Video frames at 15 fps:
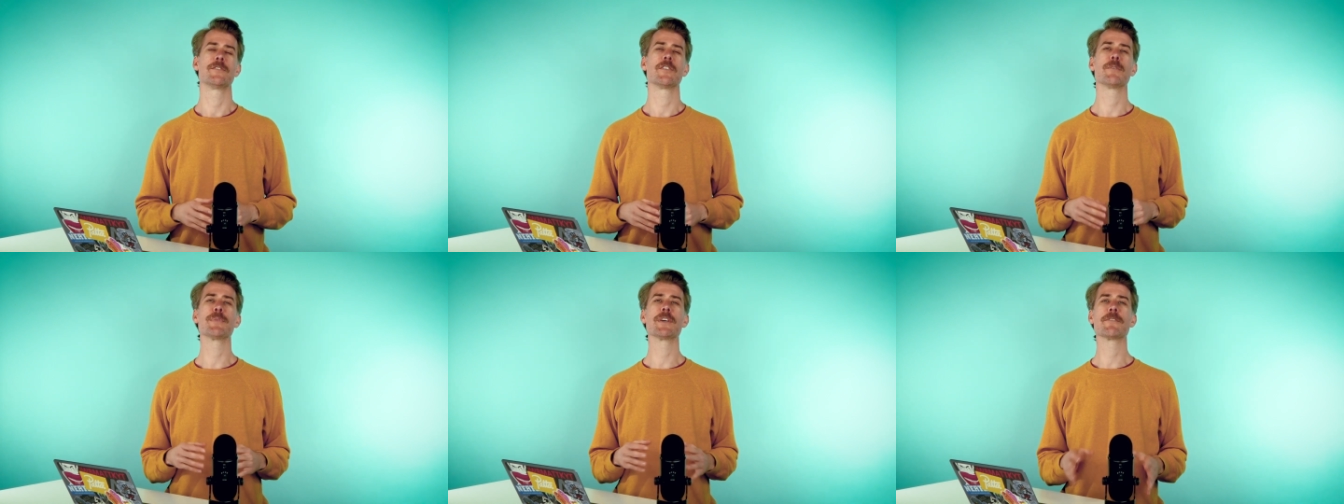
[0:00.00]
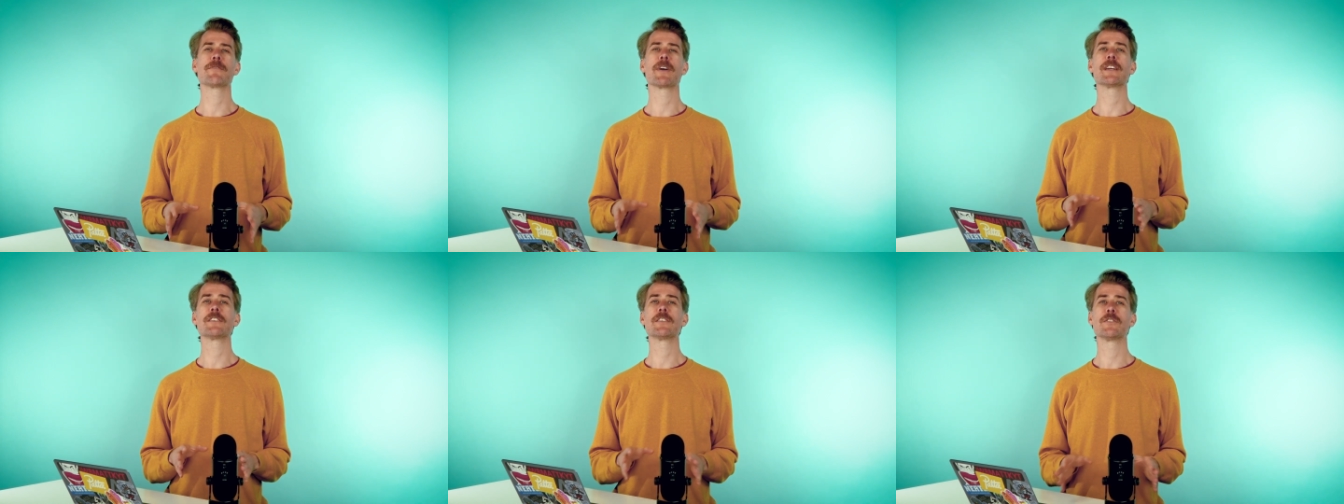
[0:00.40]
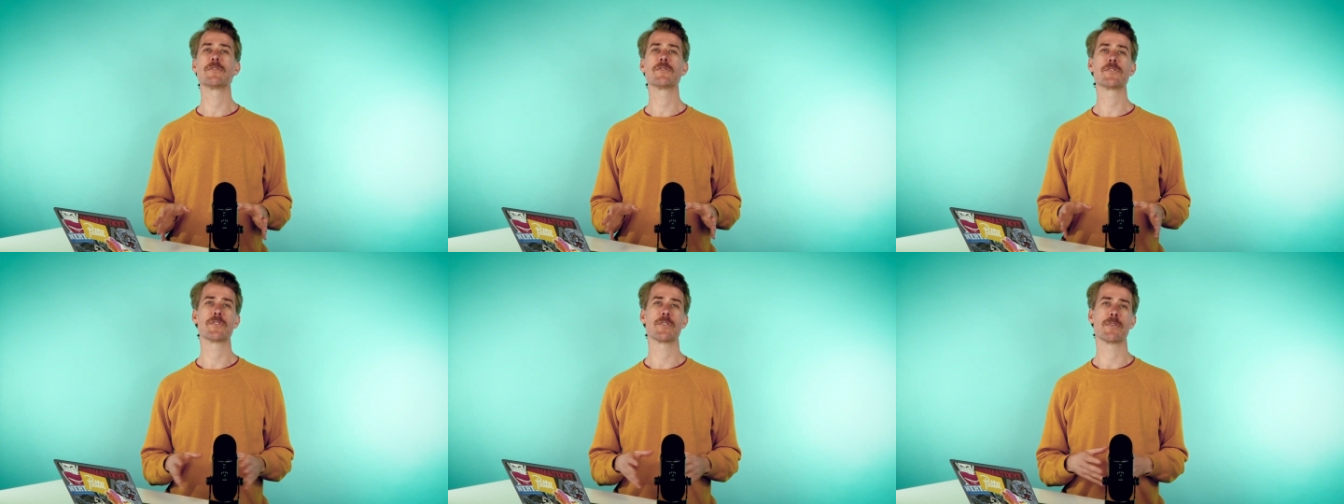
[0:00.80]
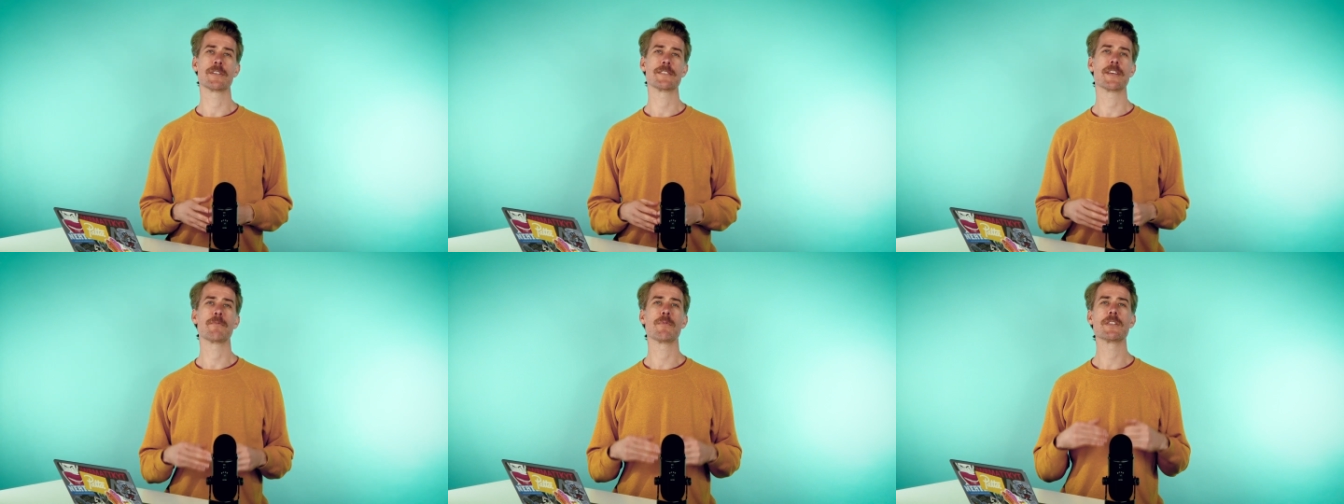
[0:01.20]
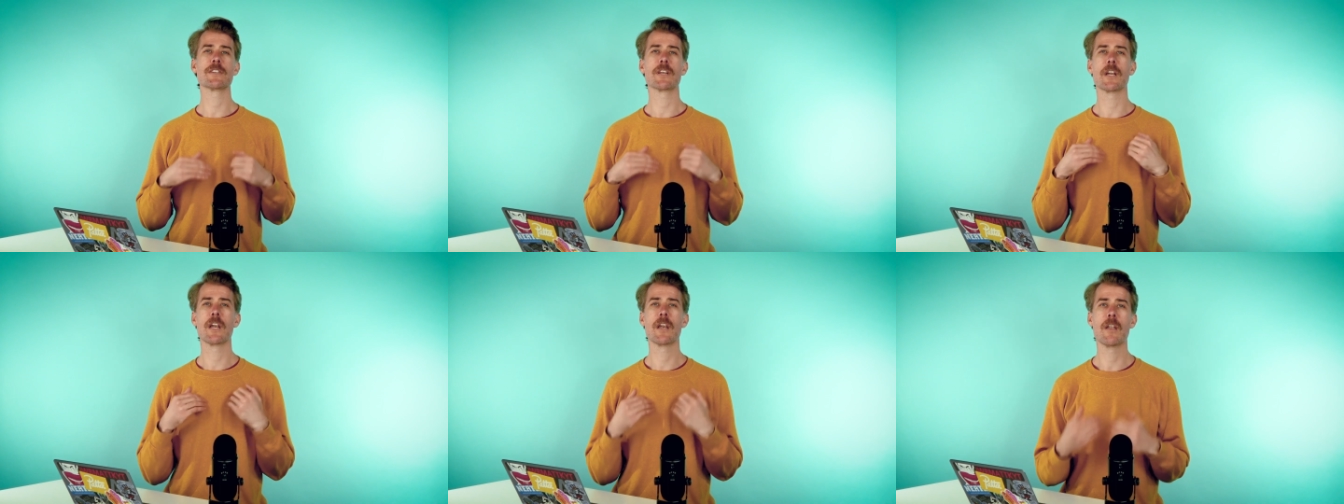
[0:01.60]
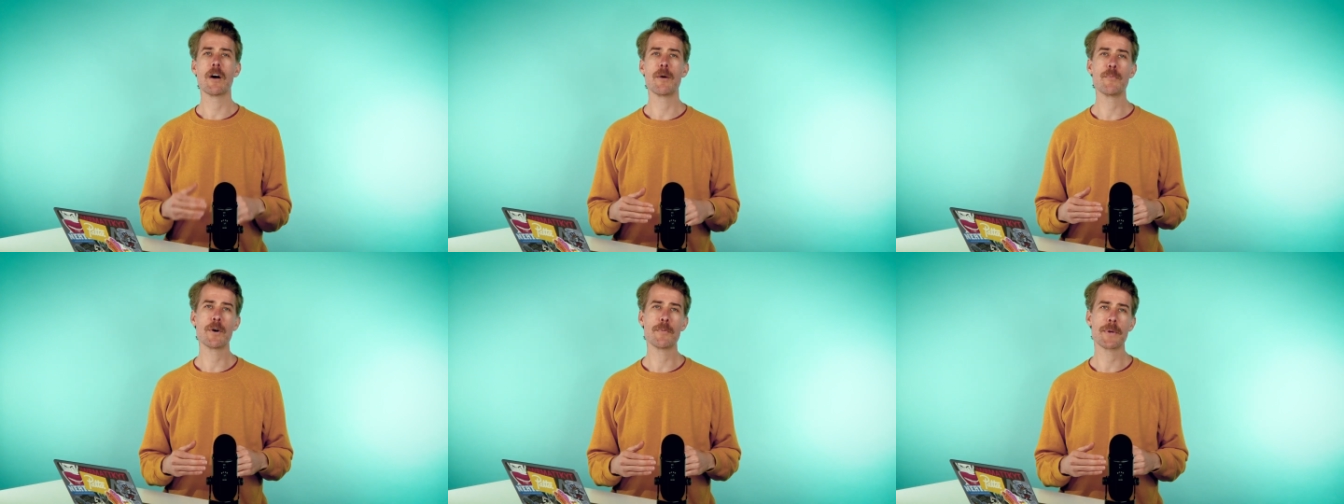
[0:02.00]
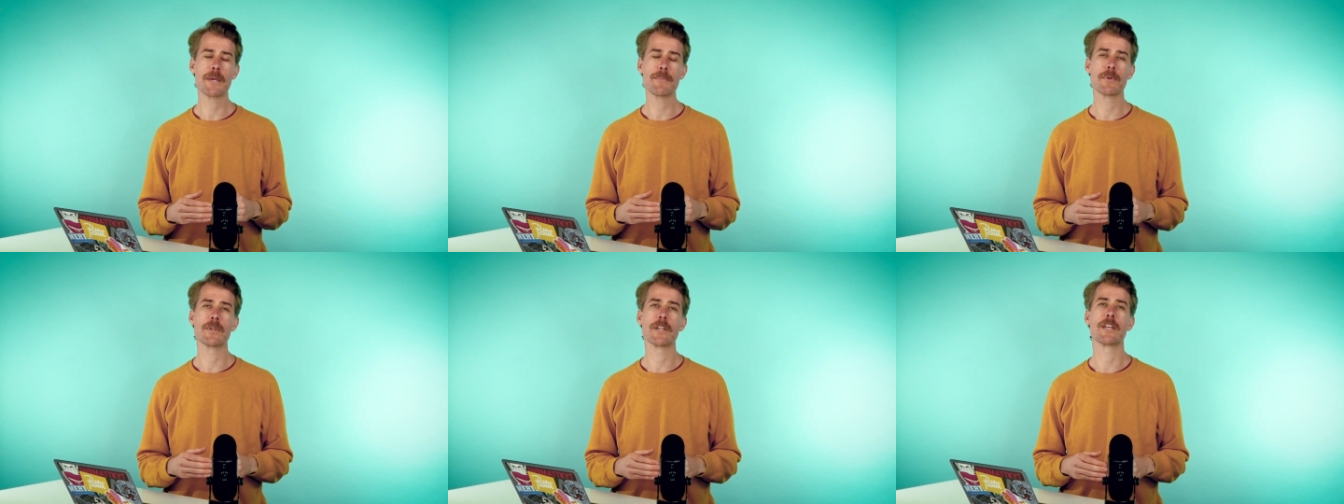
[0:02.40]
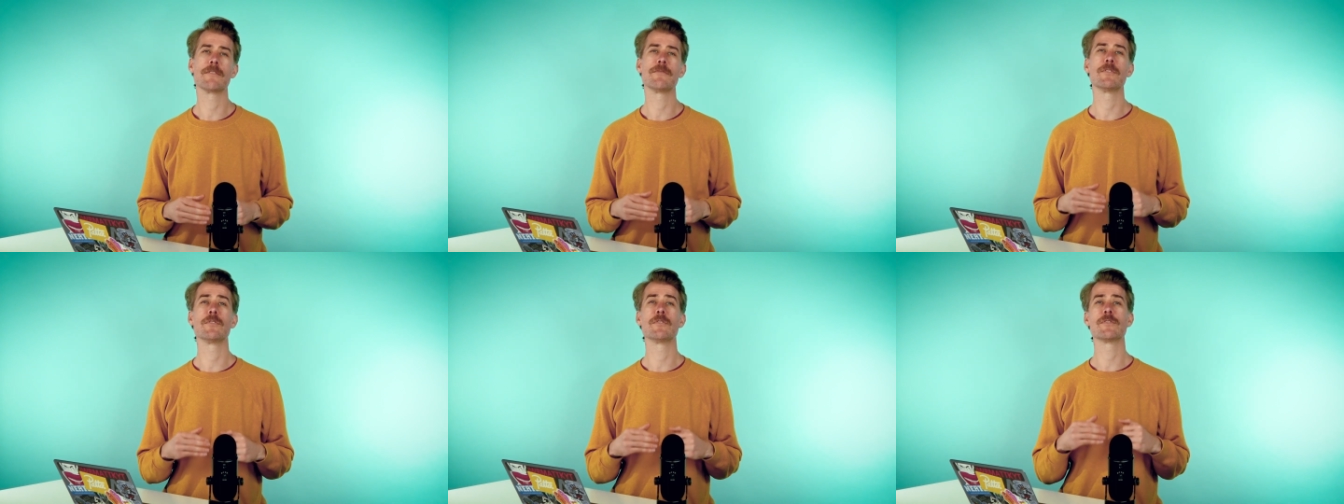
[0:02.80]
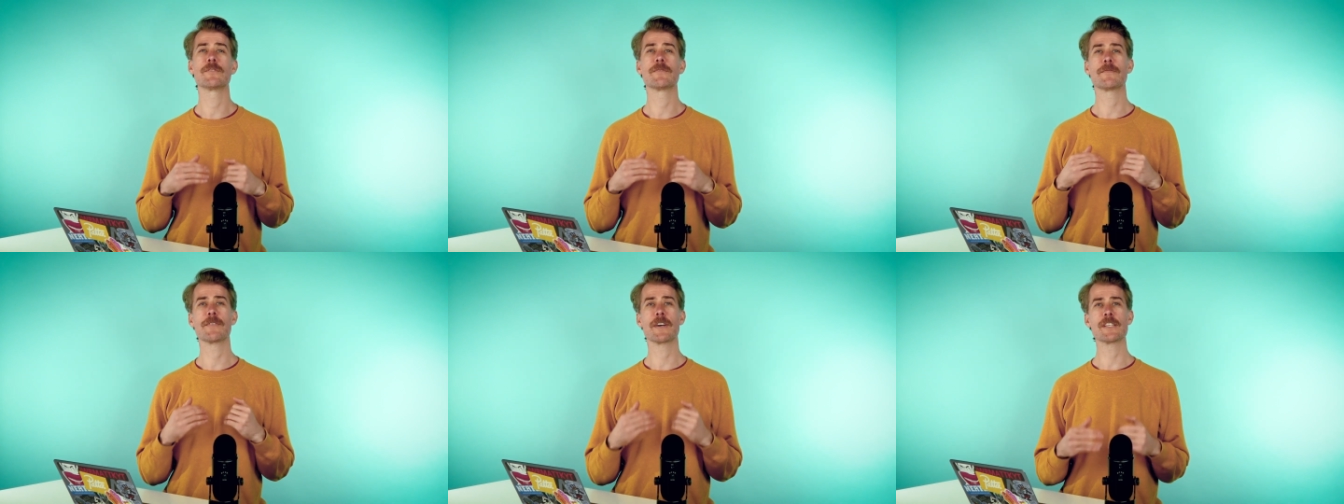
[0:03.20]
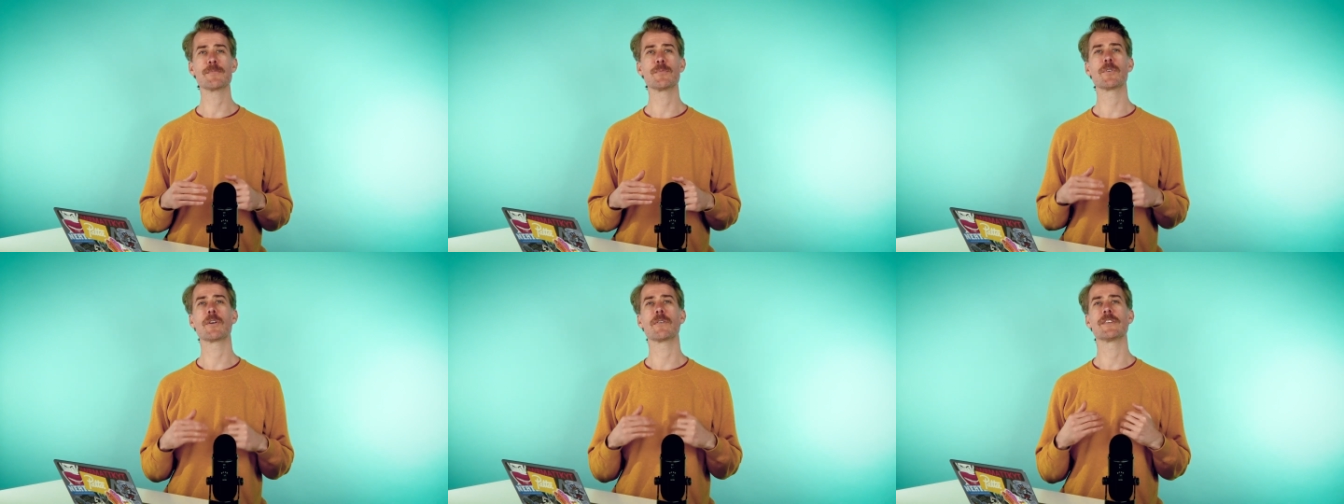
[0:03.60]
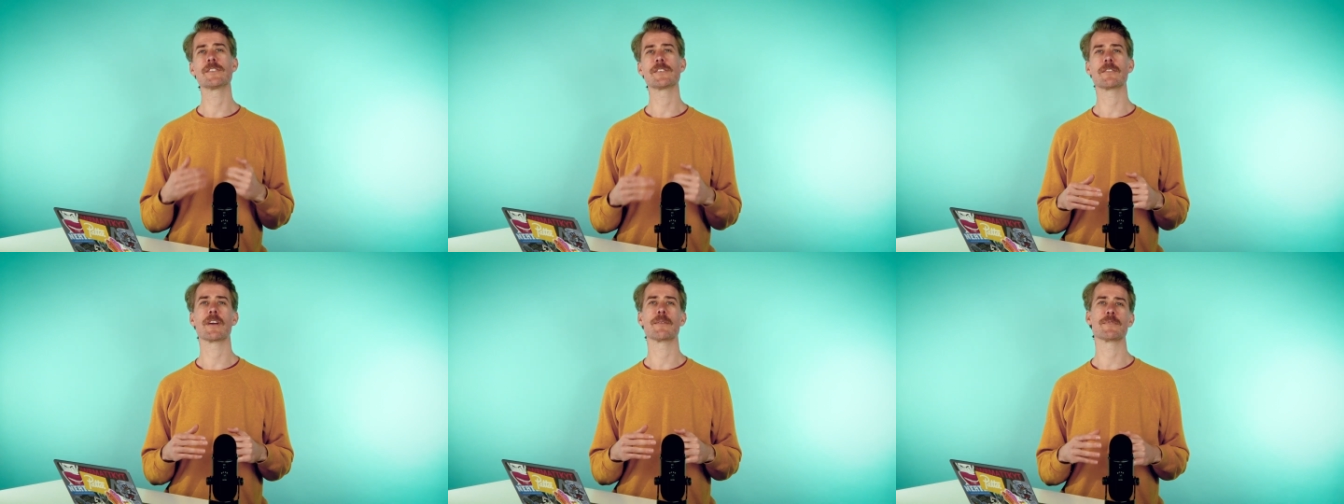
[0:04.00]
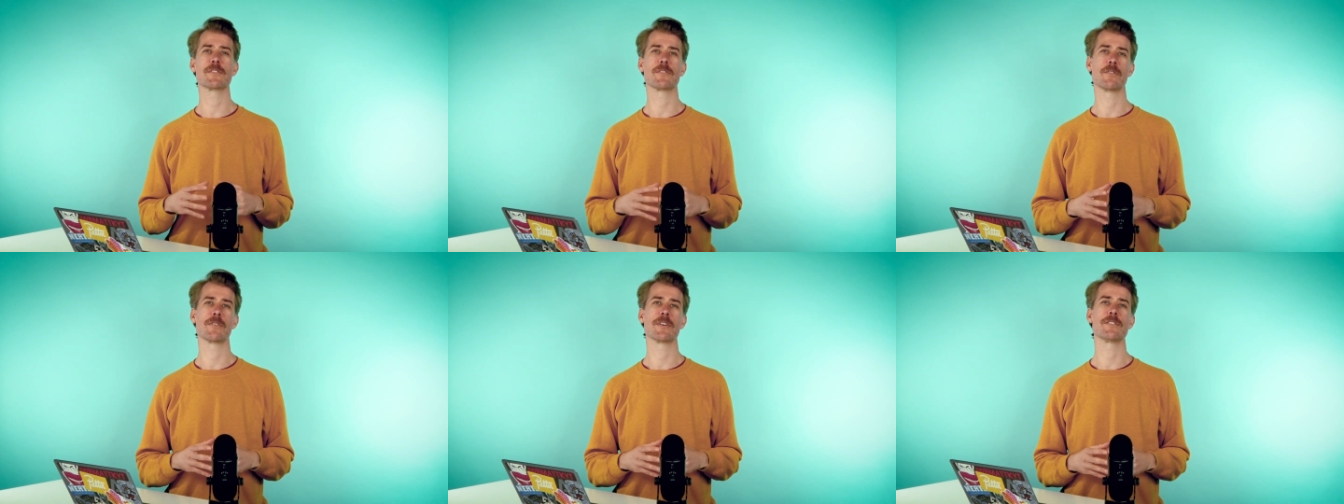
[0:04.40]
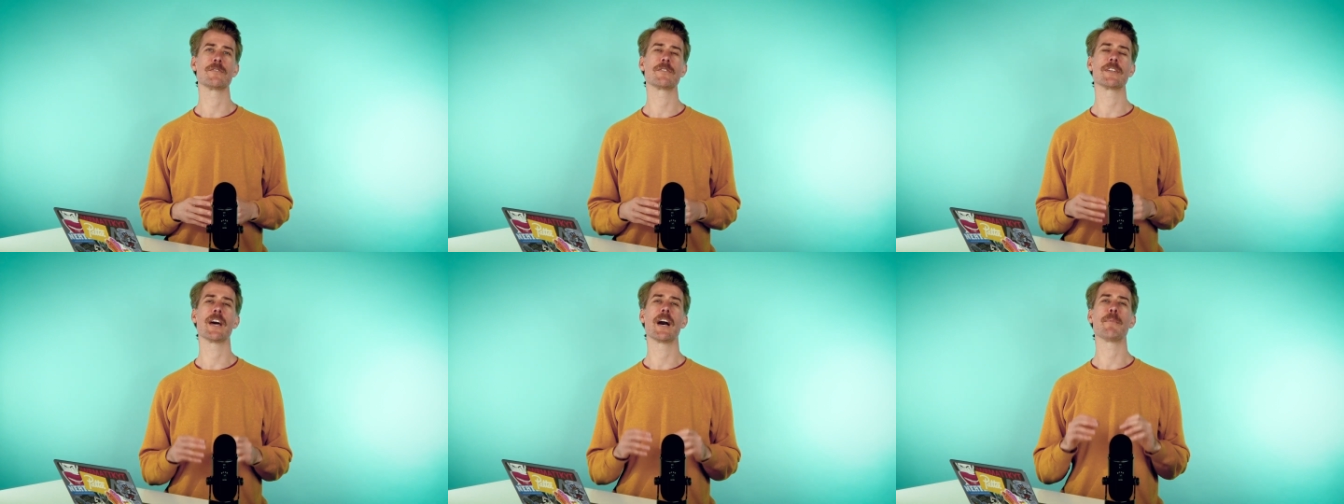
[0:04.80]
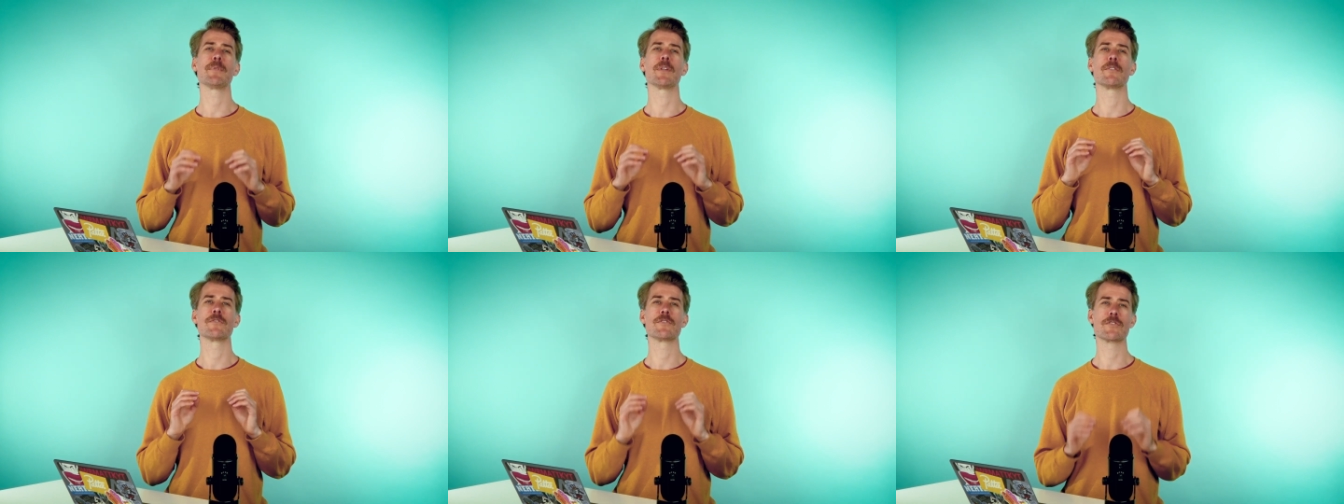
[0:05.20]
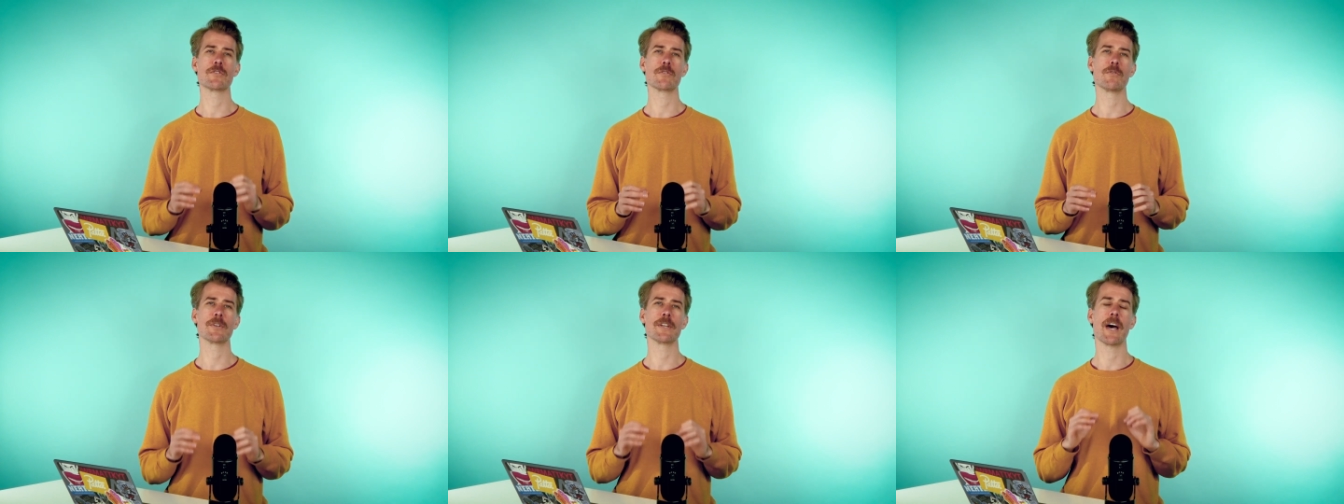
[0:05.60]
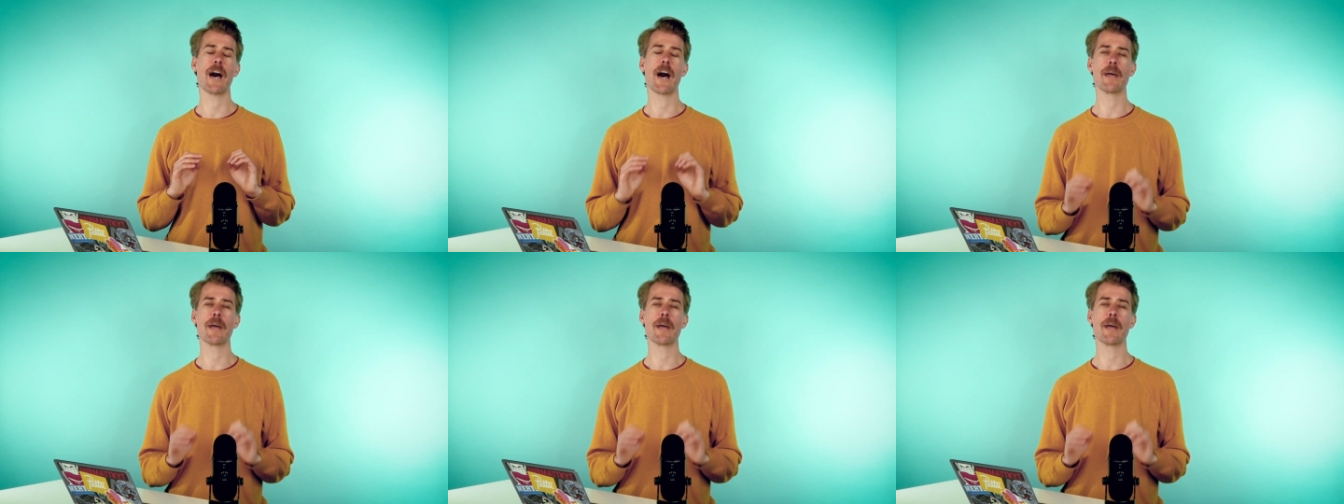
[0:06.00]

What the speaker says: Don't be afraid to use stories. They reach a lot more people, and if you use Facebook or Instagram stories, you can upload short,